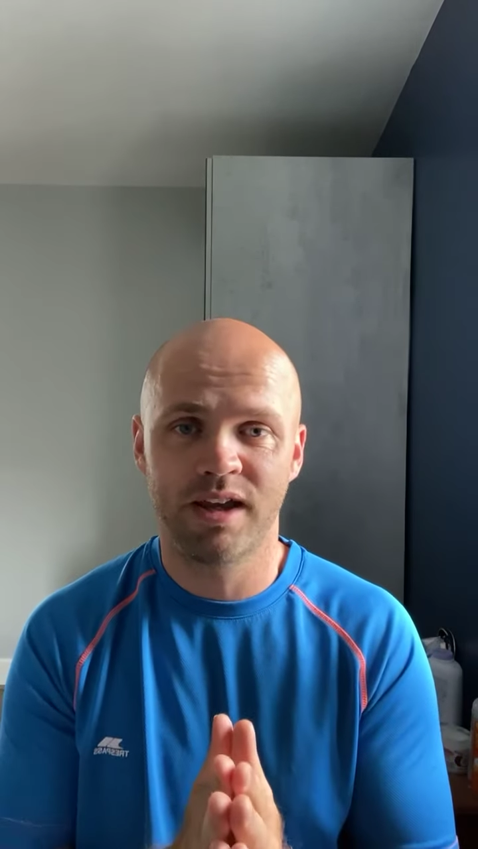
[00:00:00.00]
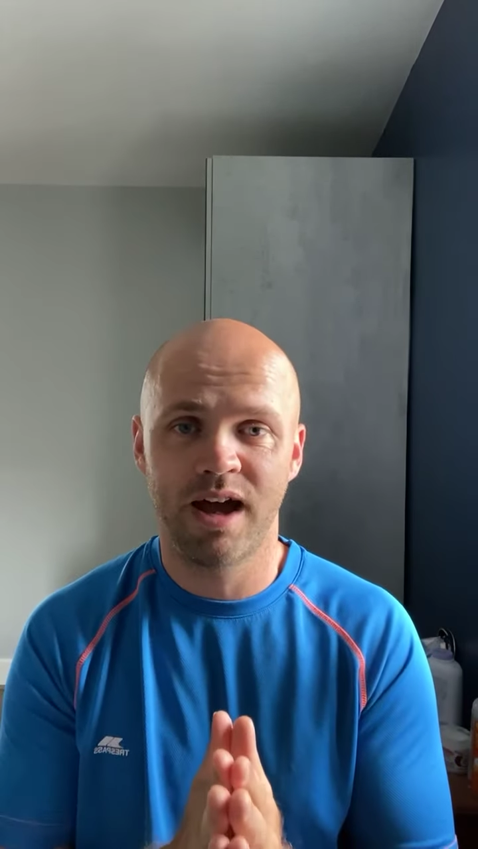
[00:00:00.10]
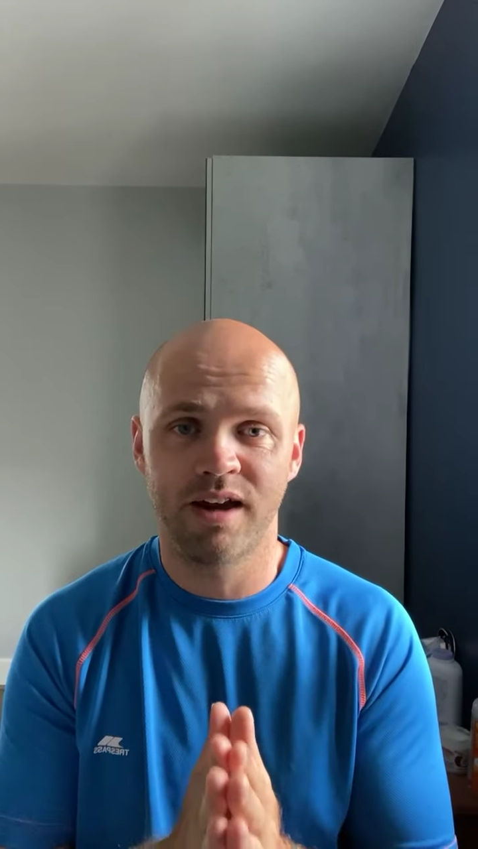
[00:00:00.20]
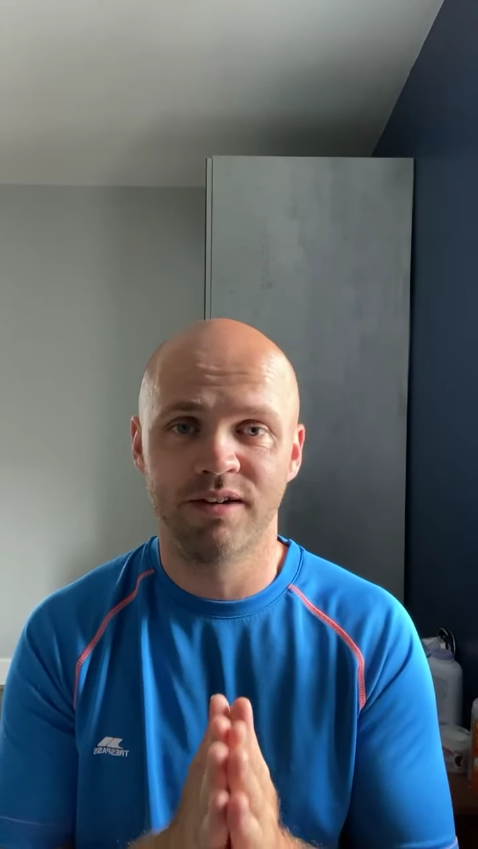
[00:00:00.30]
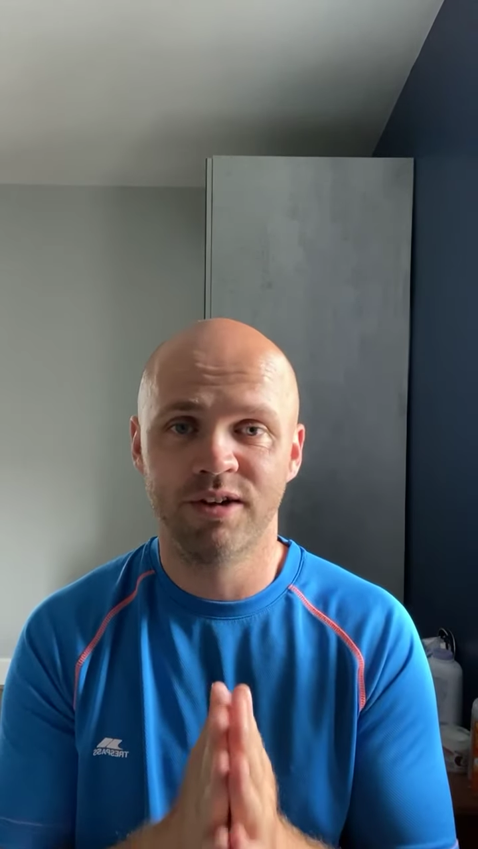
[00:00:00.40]

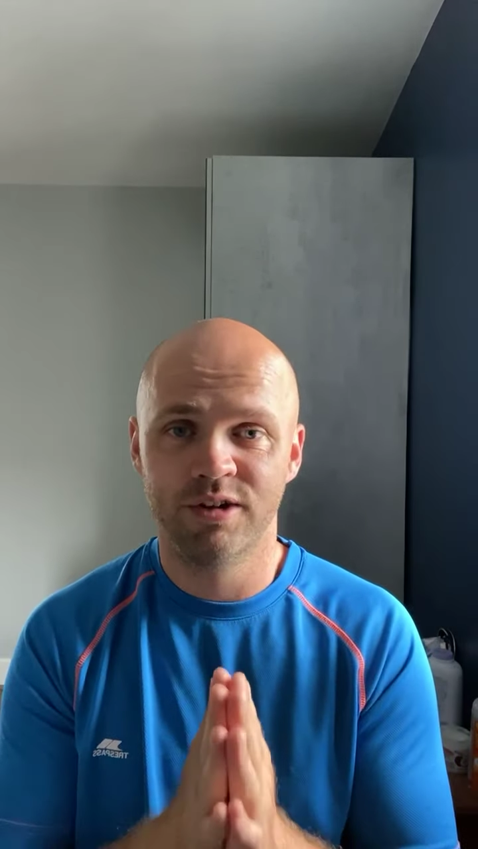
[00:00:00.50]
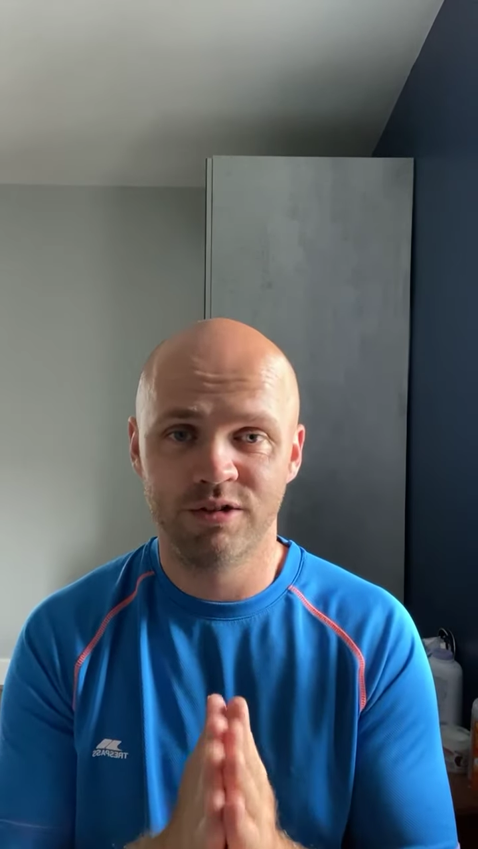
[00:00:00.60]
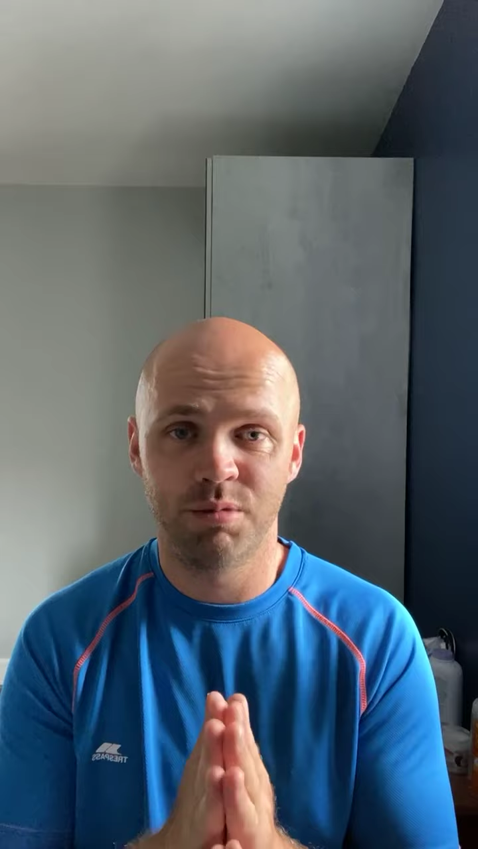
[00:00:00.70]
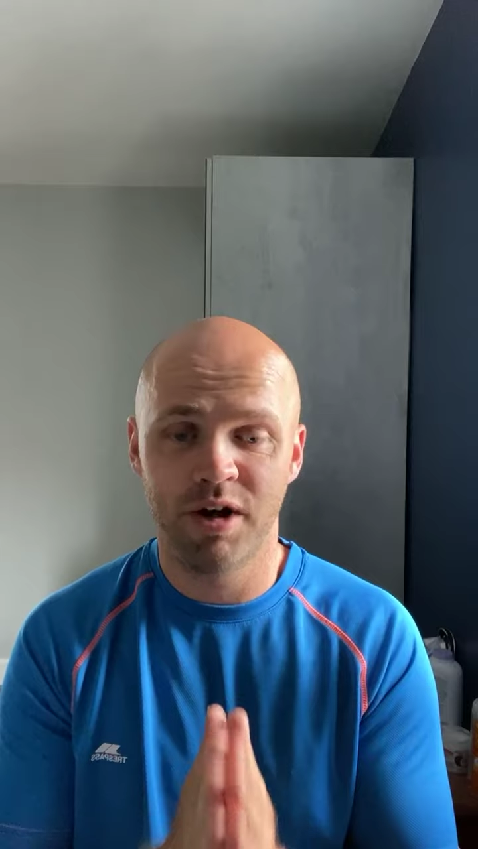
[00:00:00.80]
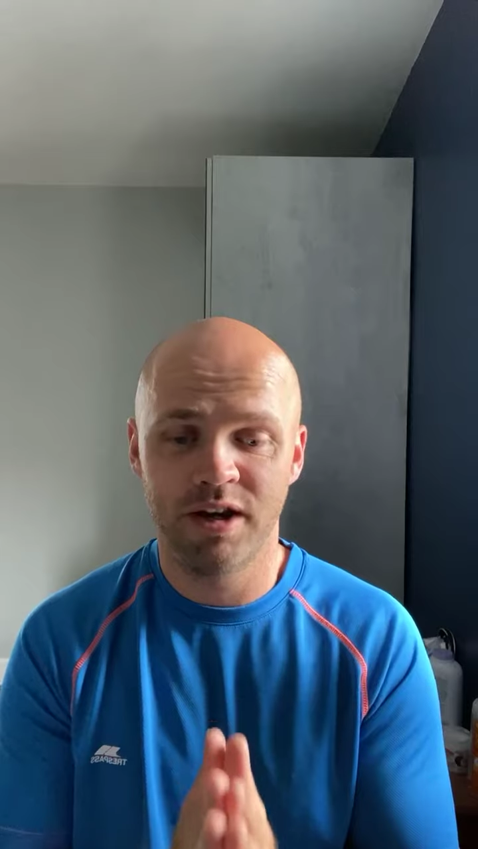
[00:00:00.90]
can
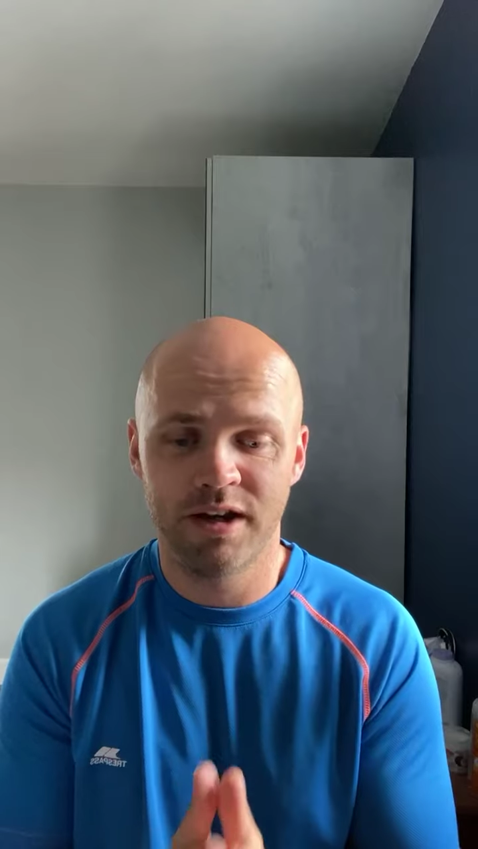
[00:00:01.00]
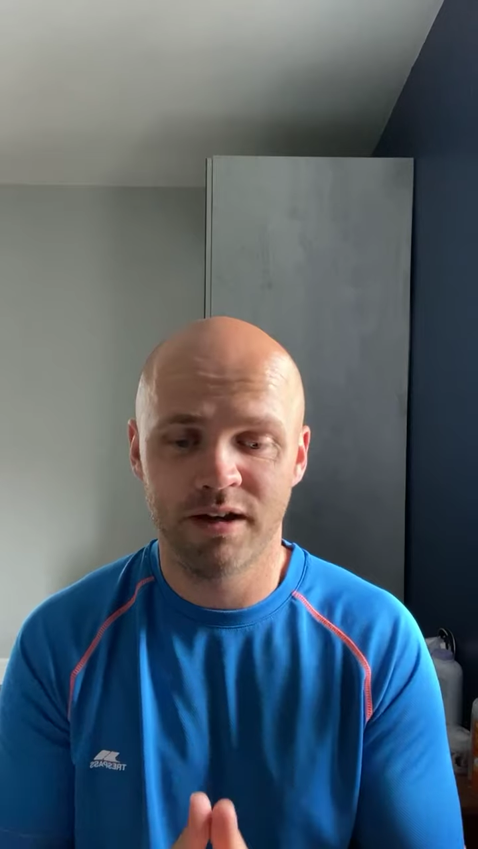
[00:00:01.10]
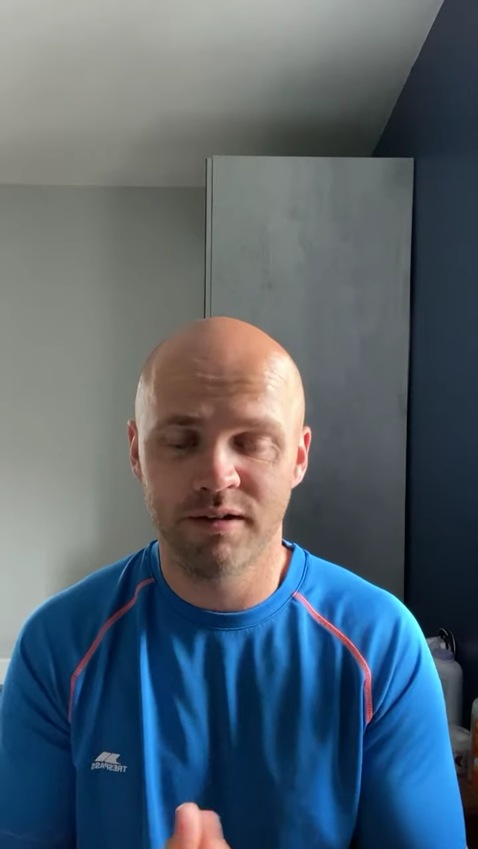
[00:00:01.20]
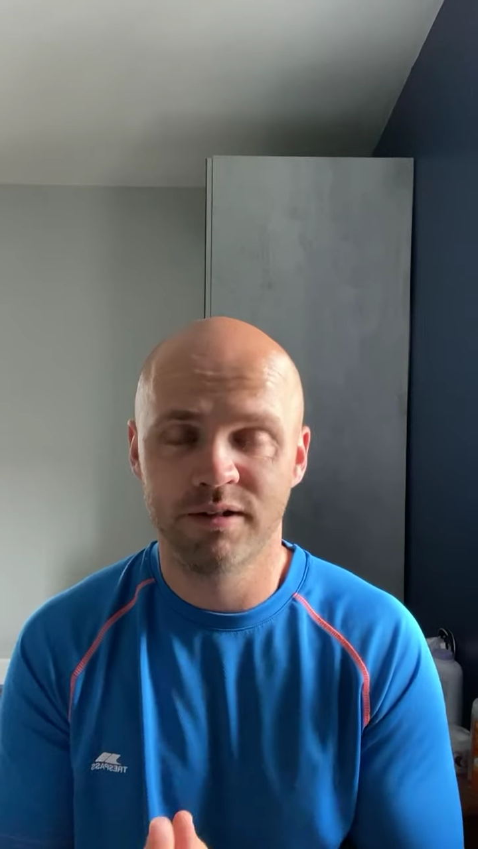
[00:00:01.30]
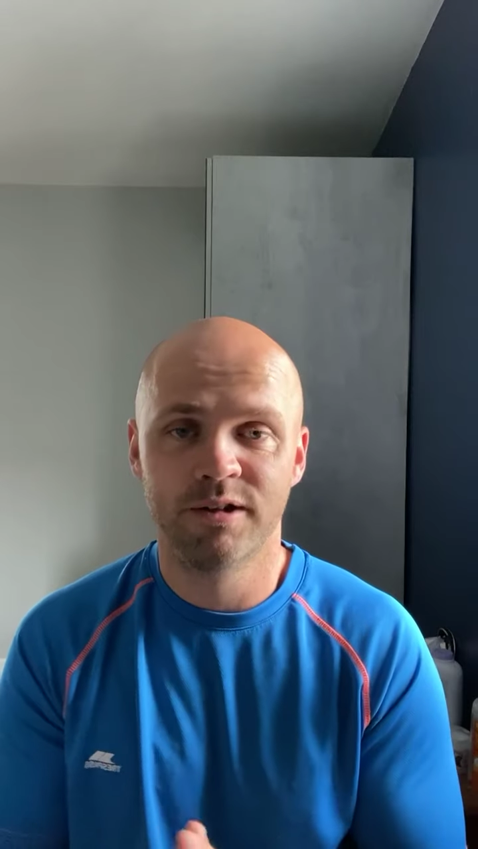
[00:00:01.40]
to break it.